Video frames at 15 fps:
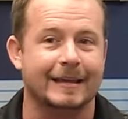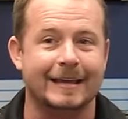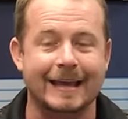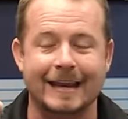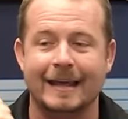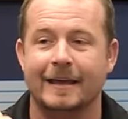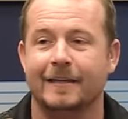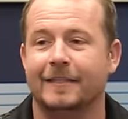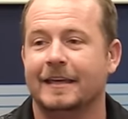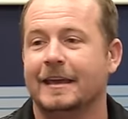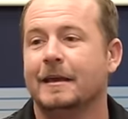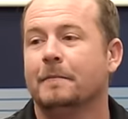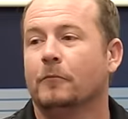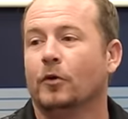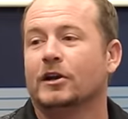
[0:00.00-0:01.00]
Getting
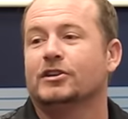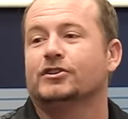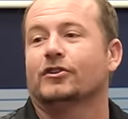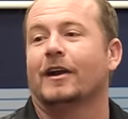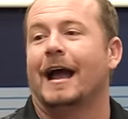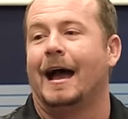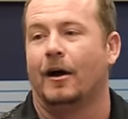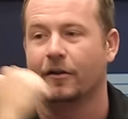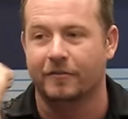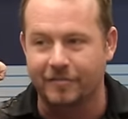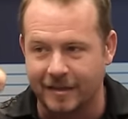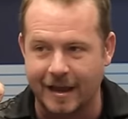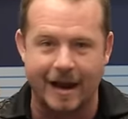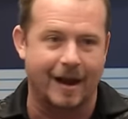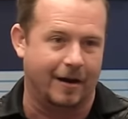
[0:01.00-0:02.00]
the moisture out of
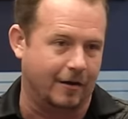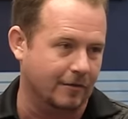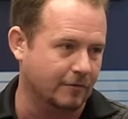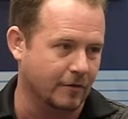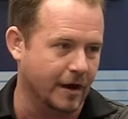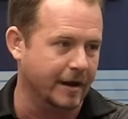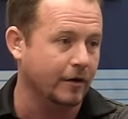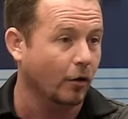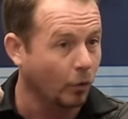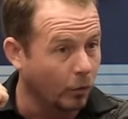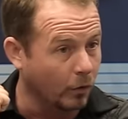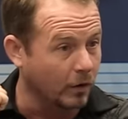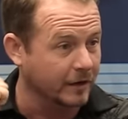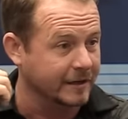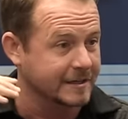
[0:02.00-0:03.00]
the air, right?
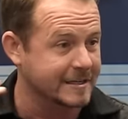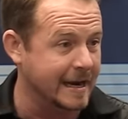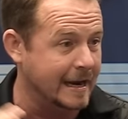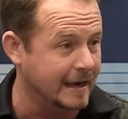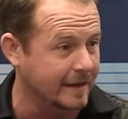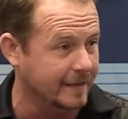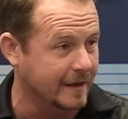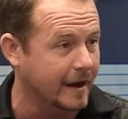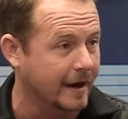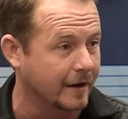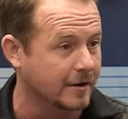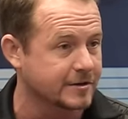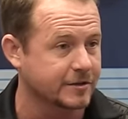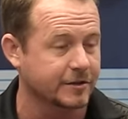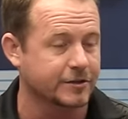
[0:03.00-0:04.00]
Or containing the
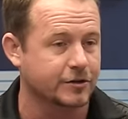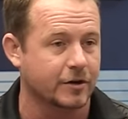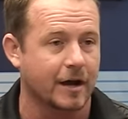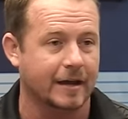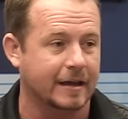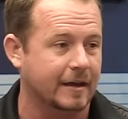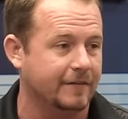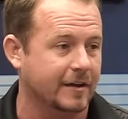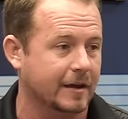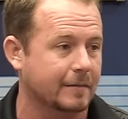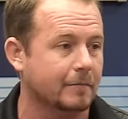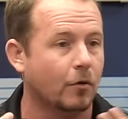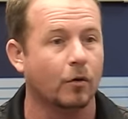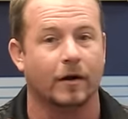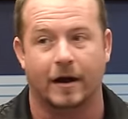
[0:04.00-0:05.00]
air so that you're not giving
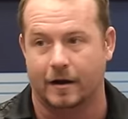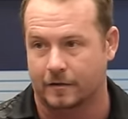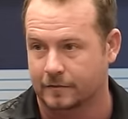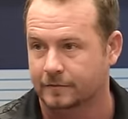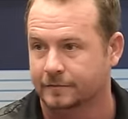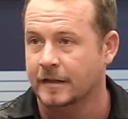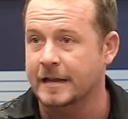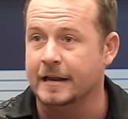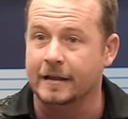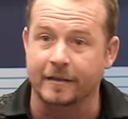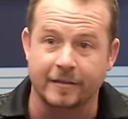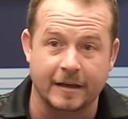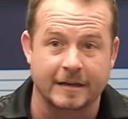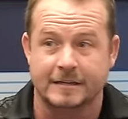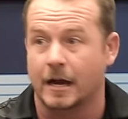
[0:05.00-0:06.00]
it more air.
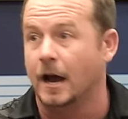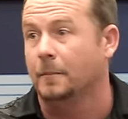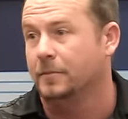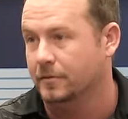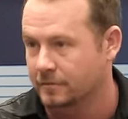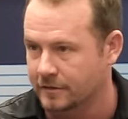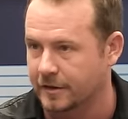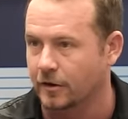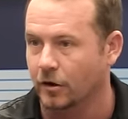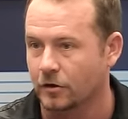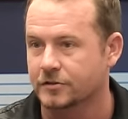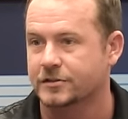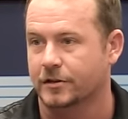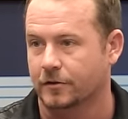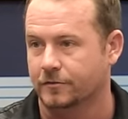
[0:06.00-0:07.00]
Heating things up can
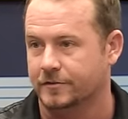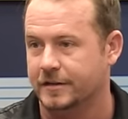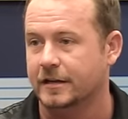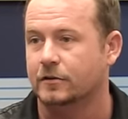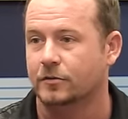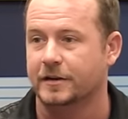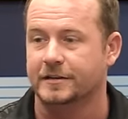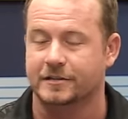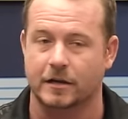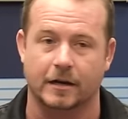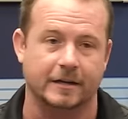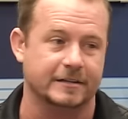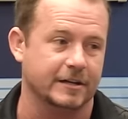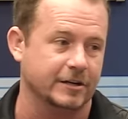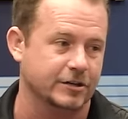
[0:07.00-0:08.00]
also decrease
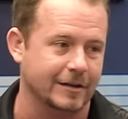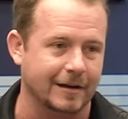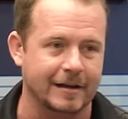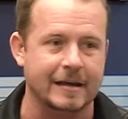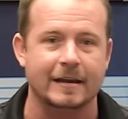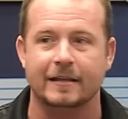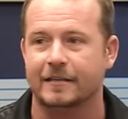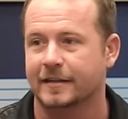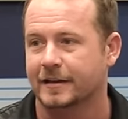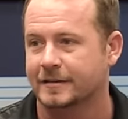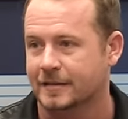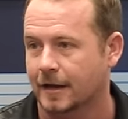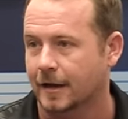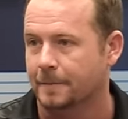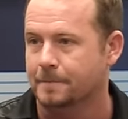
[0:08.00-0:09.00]
condensation. Now, heating
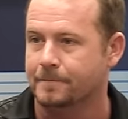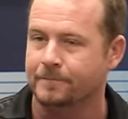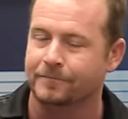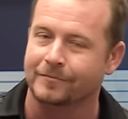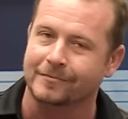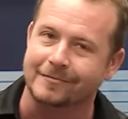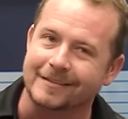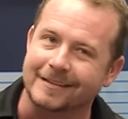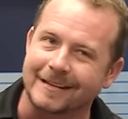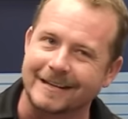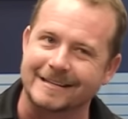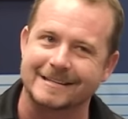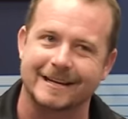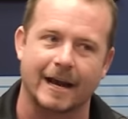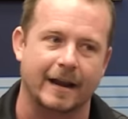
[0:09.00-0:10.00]
things up
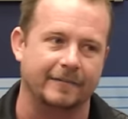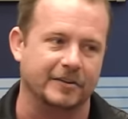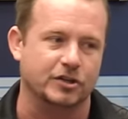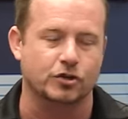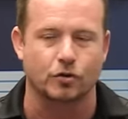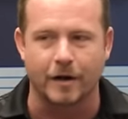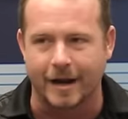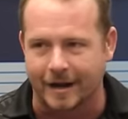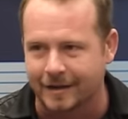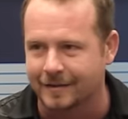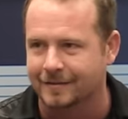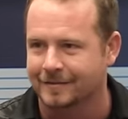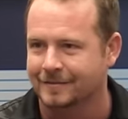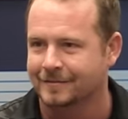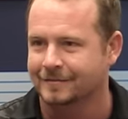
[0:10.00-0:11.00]
is kind of a
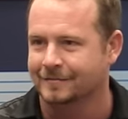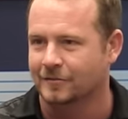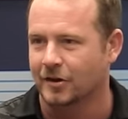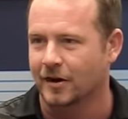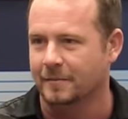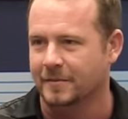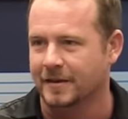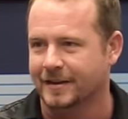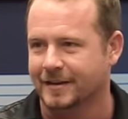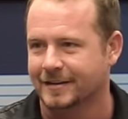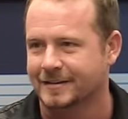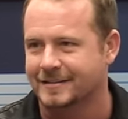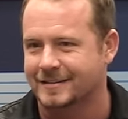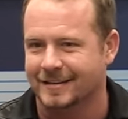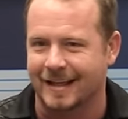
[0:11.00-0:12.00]
trick, right?
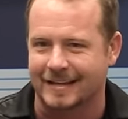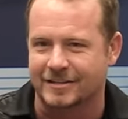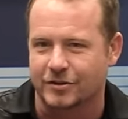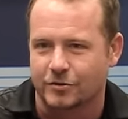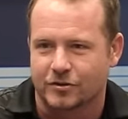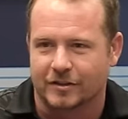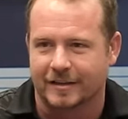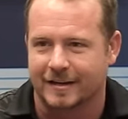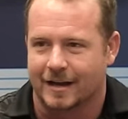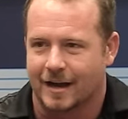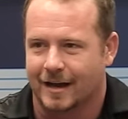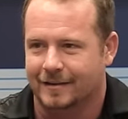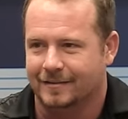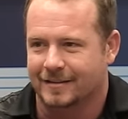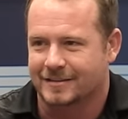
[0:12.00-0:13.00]
Because that's usually
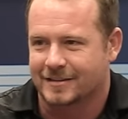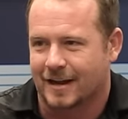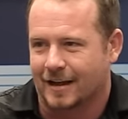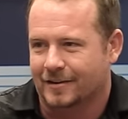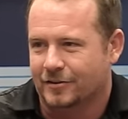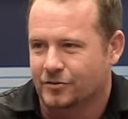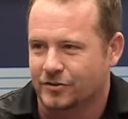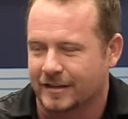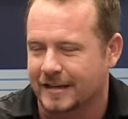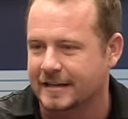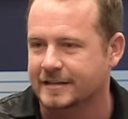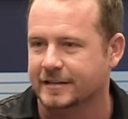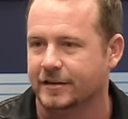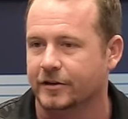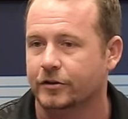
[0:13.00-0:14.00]
not, it's not usually
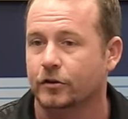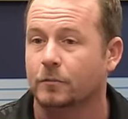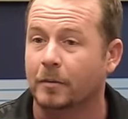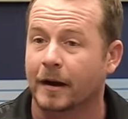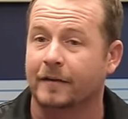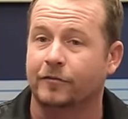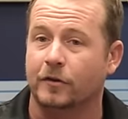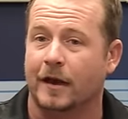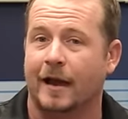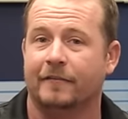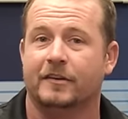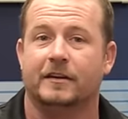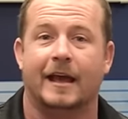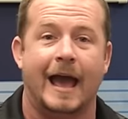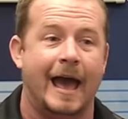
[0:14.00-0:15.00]
easy to do. But if you have
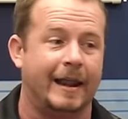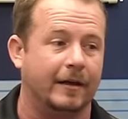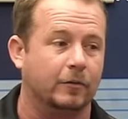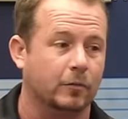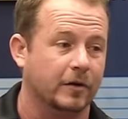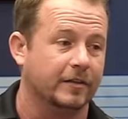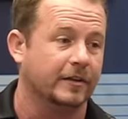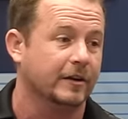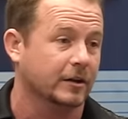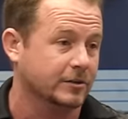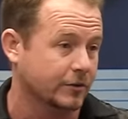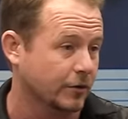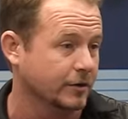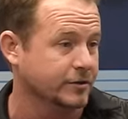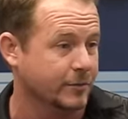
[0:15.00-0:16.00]
an attic where the
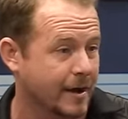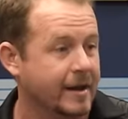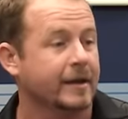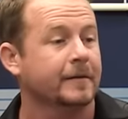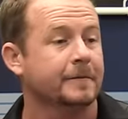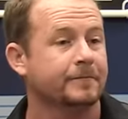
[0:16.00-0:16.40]
ducts are all sweating